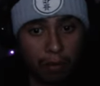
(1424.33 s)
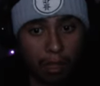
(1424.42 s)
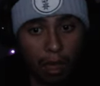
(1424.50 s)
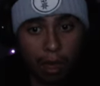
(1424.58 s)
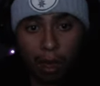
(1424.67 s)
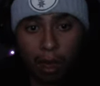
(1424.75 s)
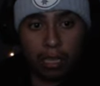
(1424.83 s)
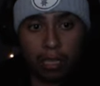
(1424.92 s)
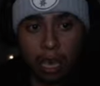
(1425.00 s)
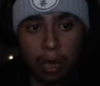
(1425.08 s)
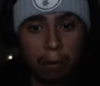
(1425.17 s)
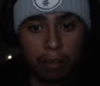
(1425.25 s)
Uh,
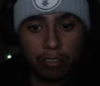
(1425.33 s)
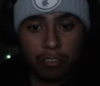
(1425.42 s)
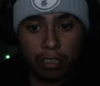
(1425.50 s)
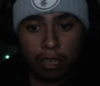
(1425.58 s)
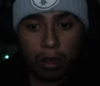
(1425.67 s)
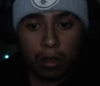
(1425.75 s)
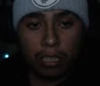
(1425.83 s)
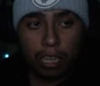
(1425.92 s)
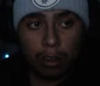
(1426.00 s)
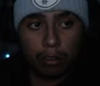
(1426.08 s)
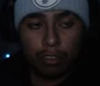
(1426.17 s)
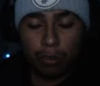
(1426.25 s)
yeah, but I'll see you on the
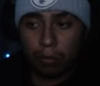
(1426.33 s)
outro,